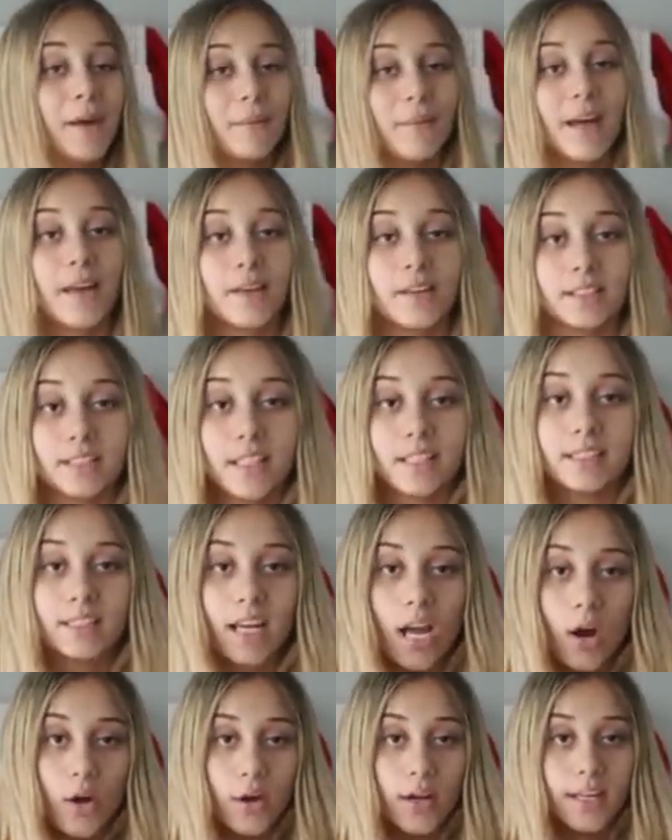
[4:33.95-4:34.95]
Anyways, let's
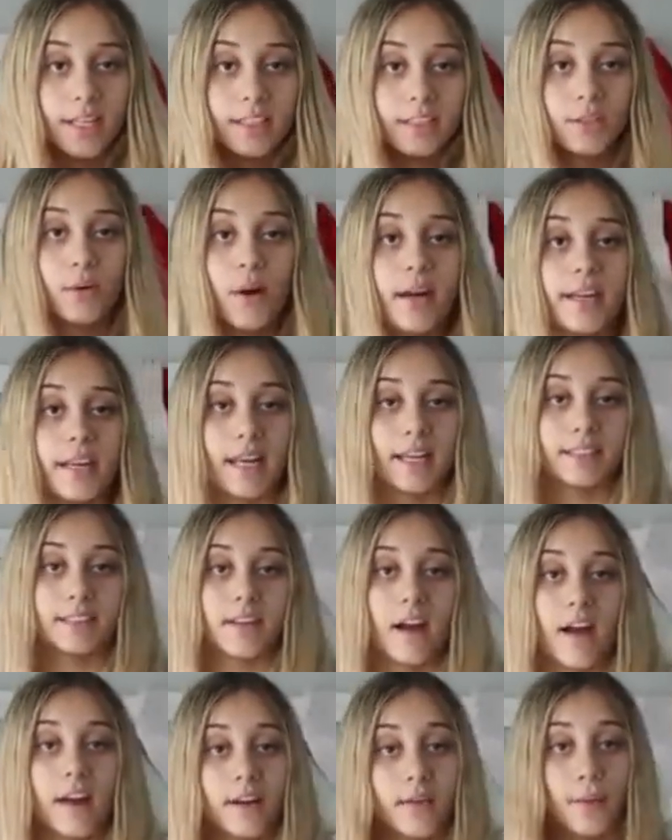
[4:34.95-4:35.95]
get on into our
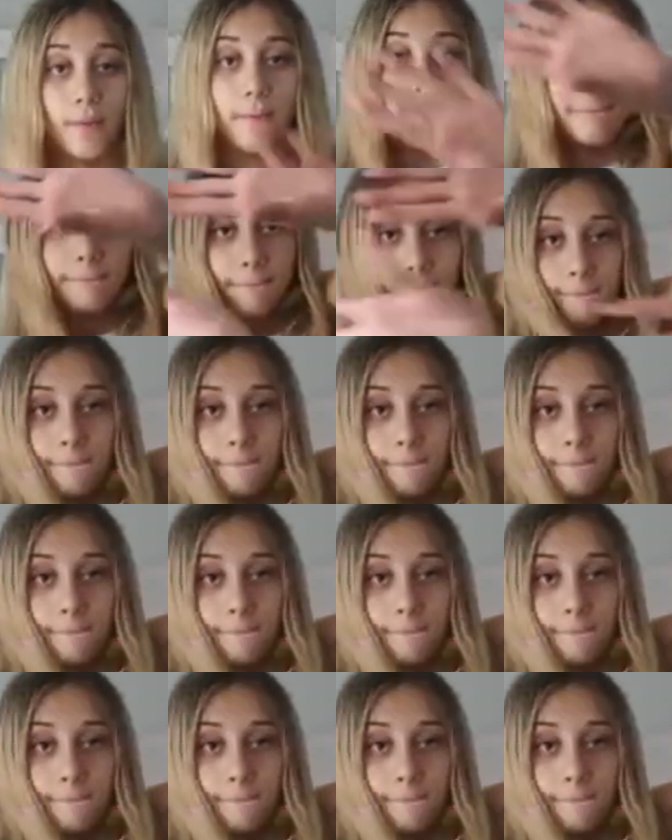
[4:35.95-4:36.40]
next item.